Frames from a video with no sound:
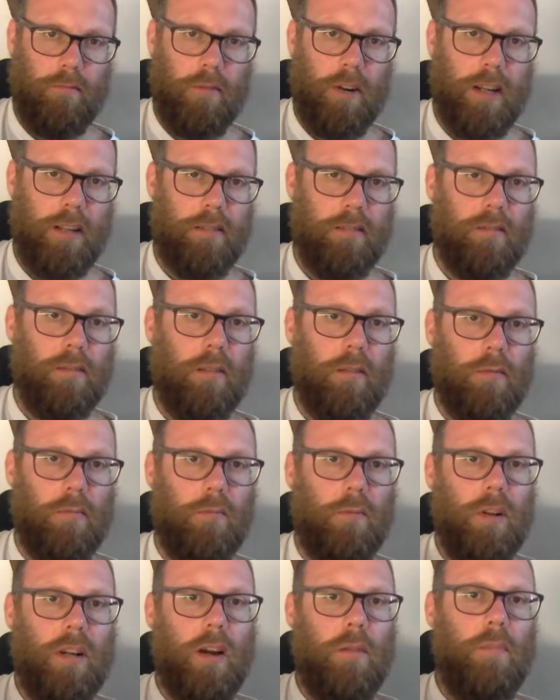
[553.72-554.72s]
Right, so
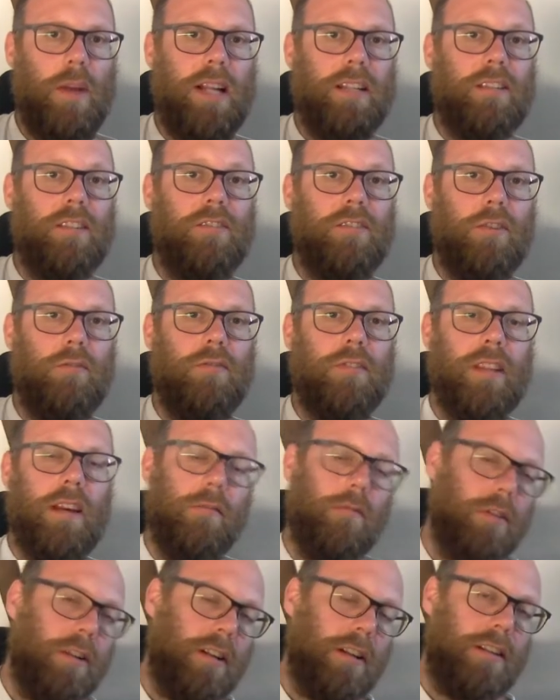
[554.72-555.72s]
we're going back to tunes now.
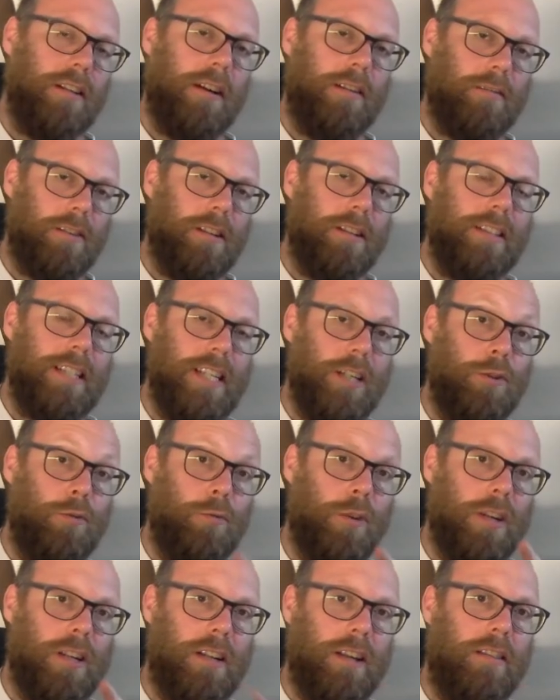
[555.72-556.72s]
I'm gonna teach you
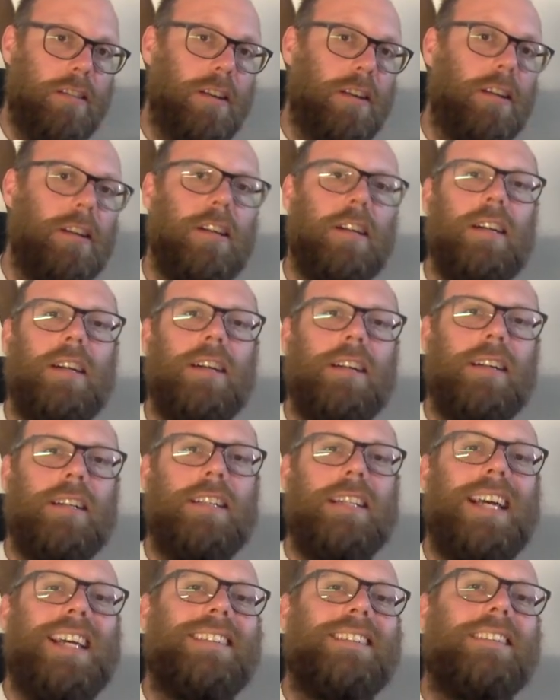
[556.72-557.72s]
another
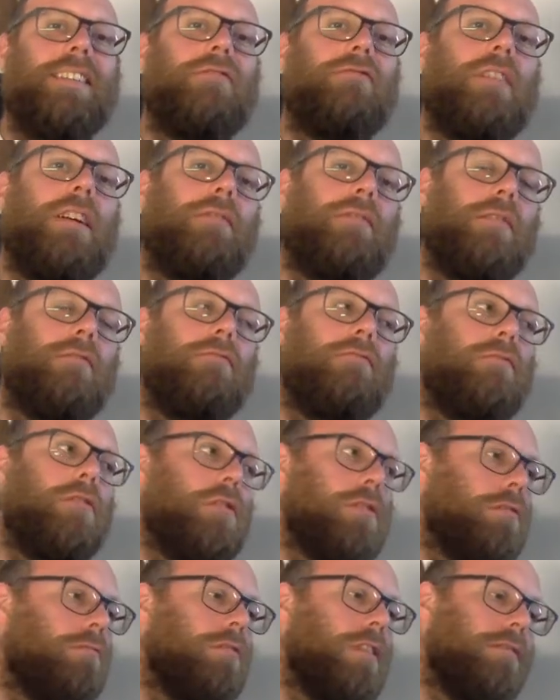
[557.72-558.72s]
classic riff, a
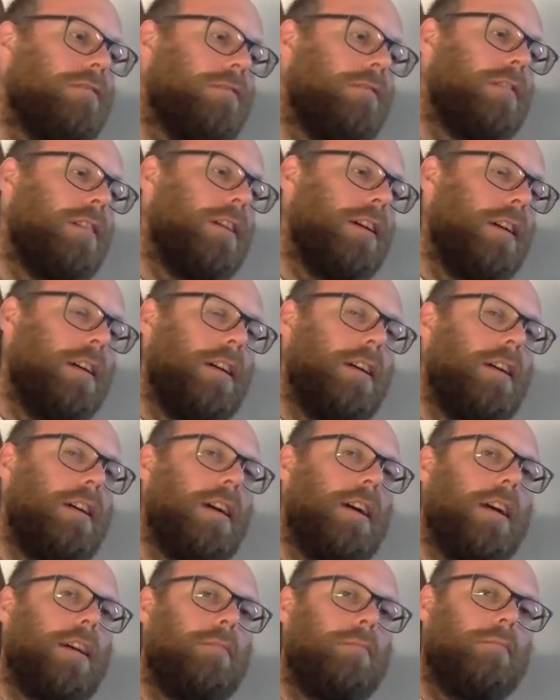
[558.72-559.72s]
rock riff,
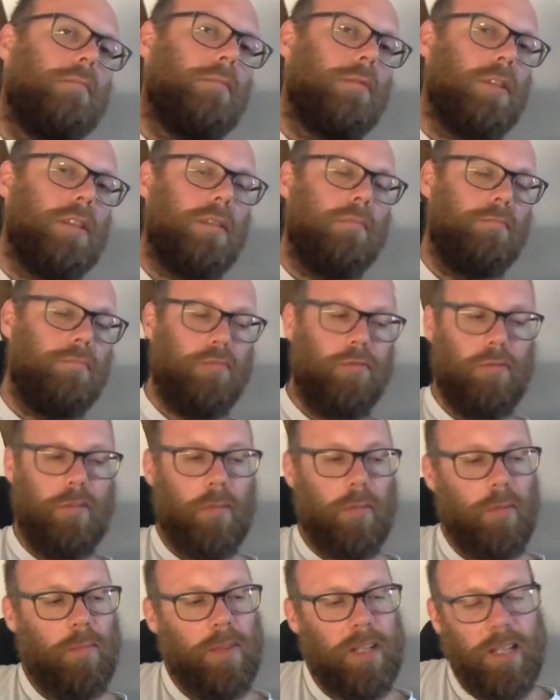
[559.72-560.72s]
which you've
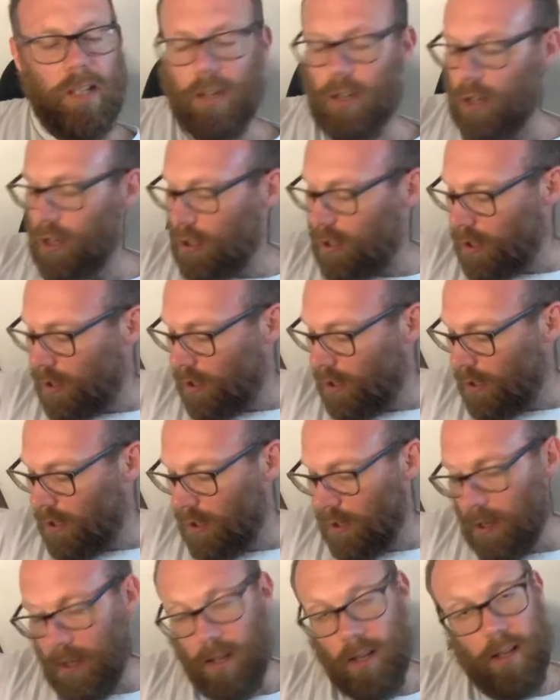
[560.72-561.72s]
probably heard.
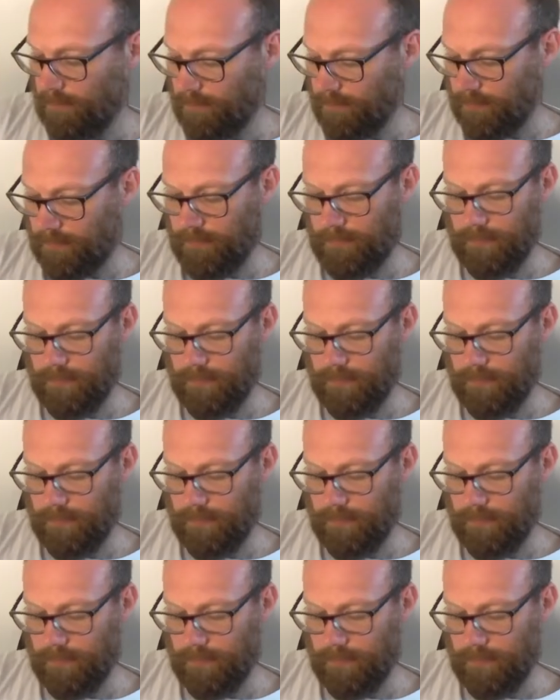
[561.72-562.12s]
Do you